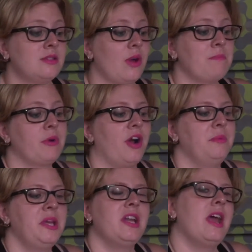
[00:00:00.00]
So I'm
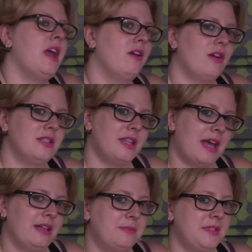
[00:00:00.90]
probably going to hang on to
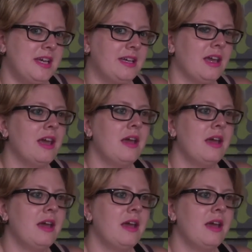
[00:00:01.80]
that lipstick.